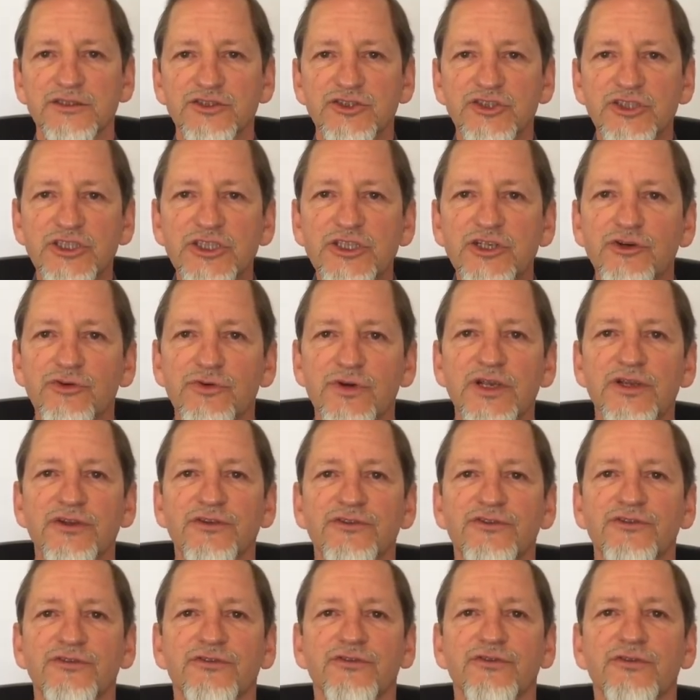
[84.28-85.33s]

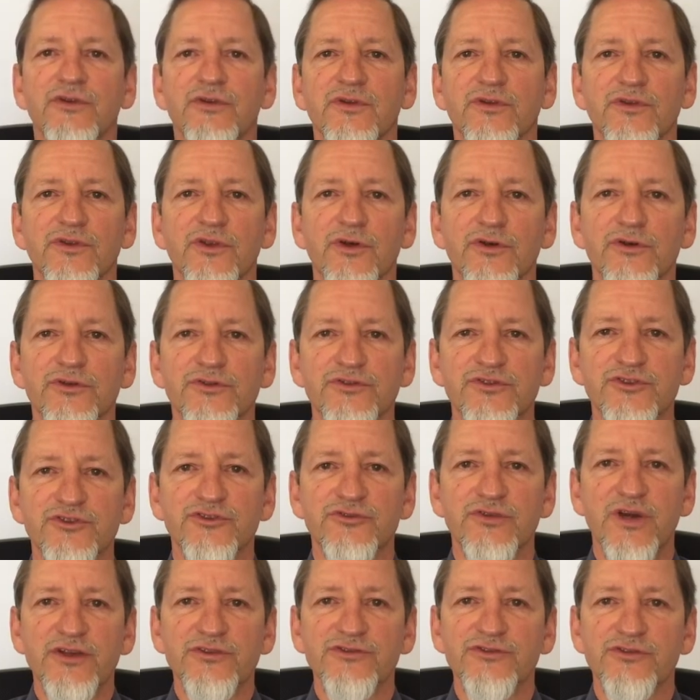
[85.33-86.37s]
decrease those
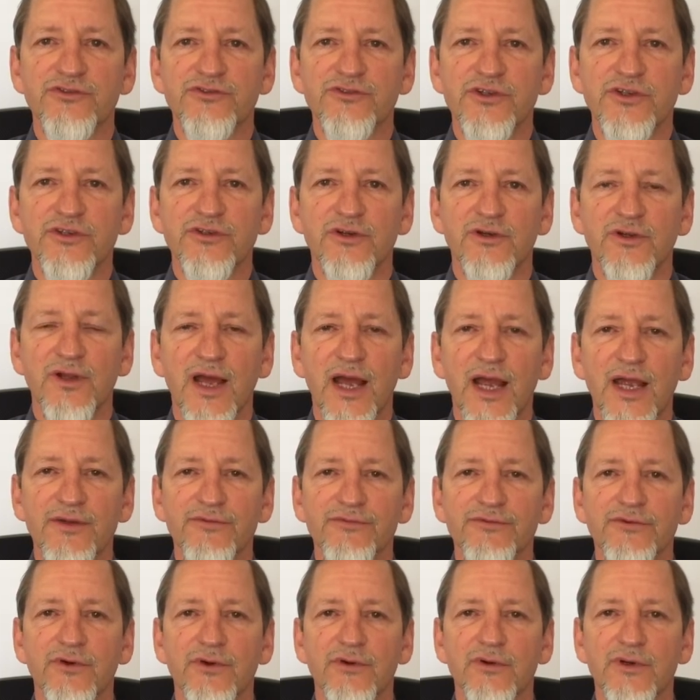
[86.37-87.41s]
stressors in your
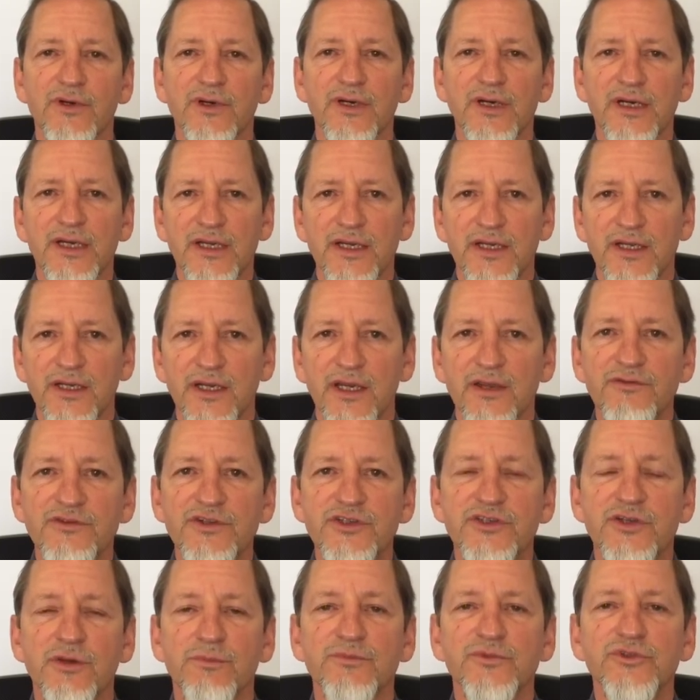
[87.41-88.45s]
life or give you
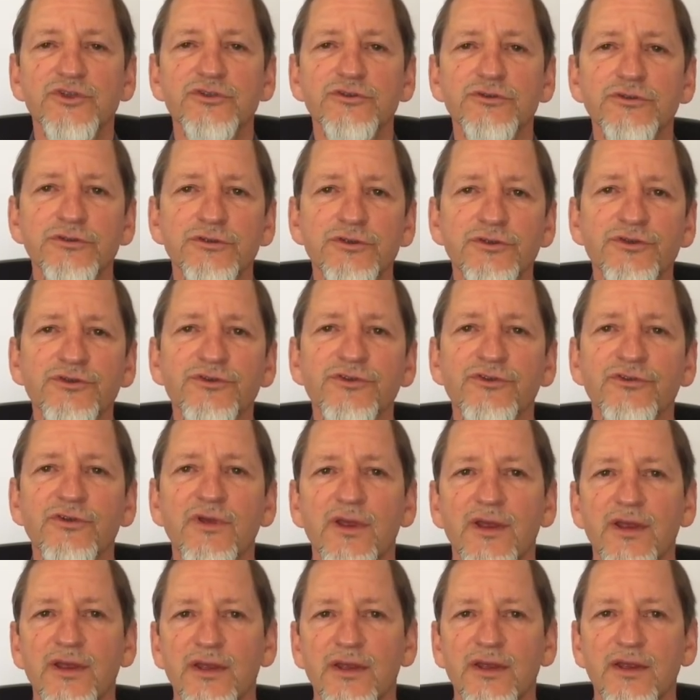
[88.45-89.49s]
some tools
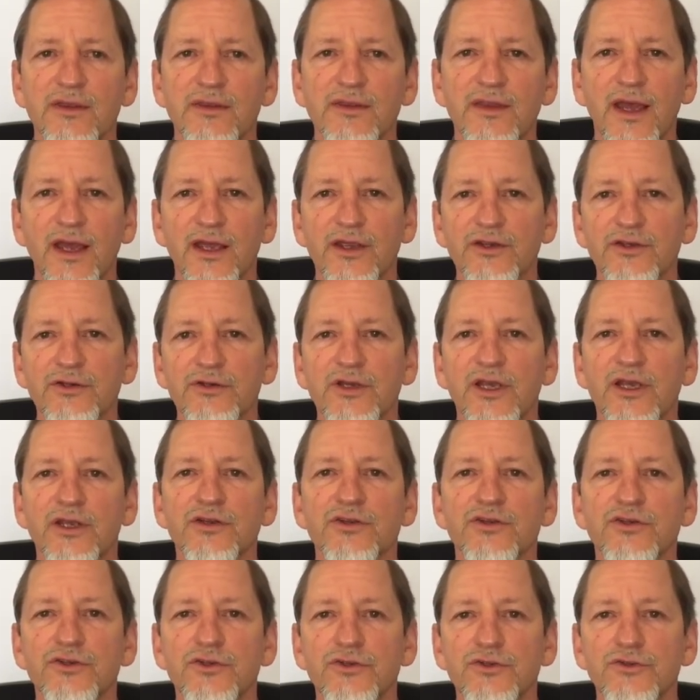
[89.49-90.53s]
that you
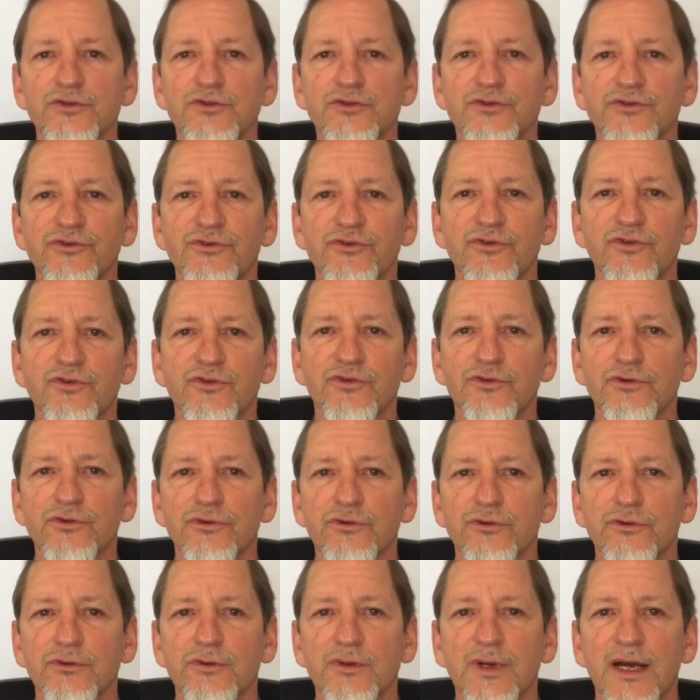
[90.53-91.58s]
can use
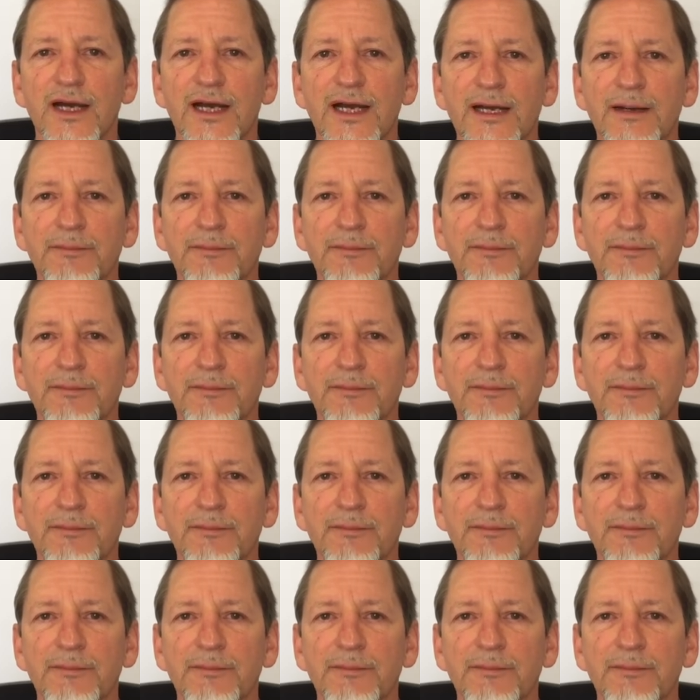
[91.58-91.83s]
to